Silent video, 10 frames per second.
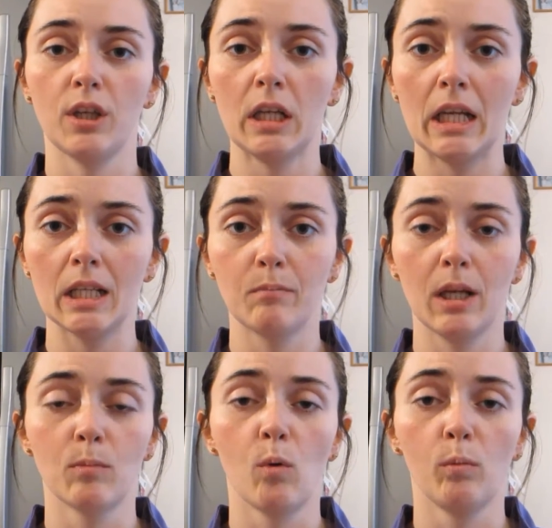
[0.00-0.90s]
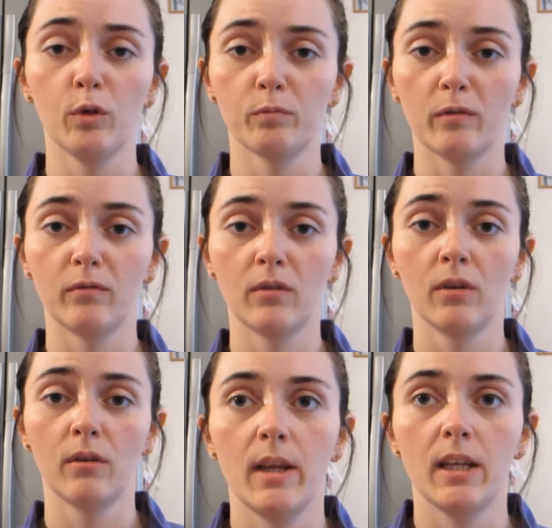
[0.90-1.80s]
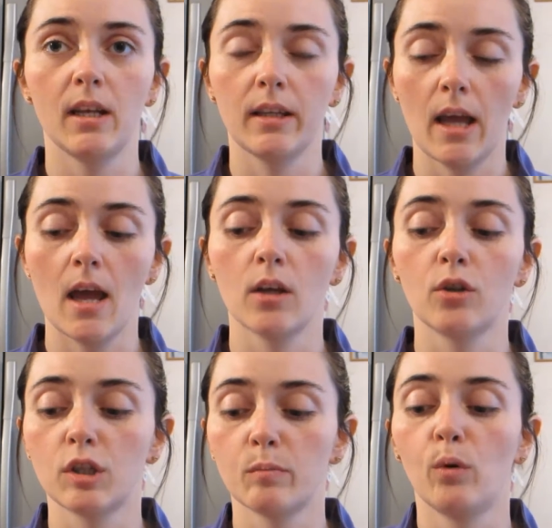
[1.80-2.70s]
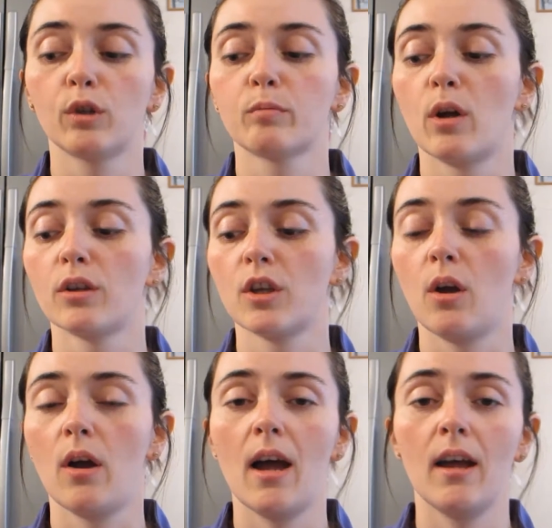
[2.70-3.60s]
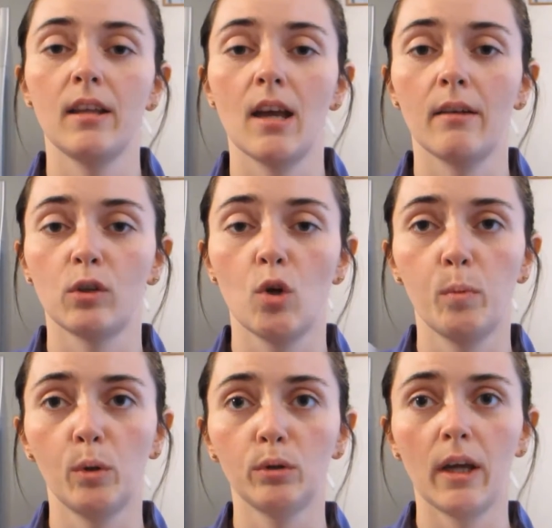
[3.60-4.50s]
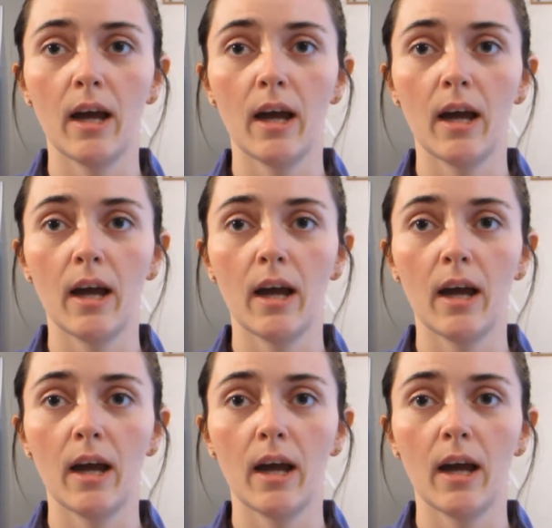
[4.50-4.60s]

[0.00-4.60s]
You need minimal movement and then get a good sports bra. So I have a couple.